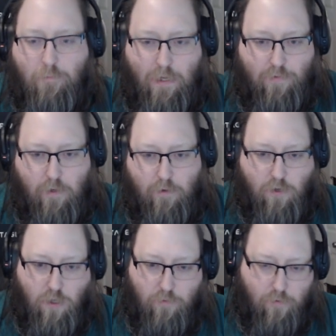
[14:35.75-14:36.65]
Even though
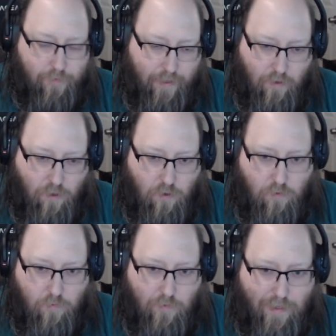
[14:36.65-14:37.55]
there's no real reason
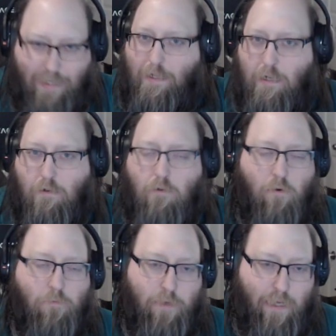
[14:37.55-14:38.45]
to say that, or
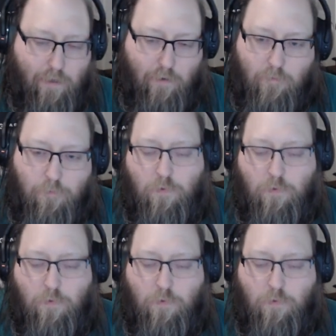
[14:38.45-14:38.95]
to put that there.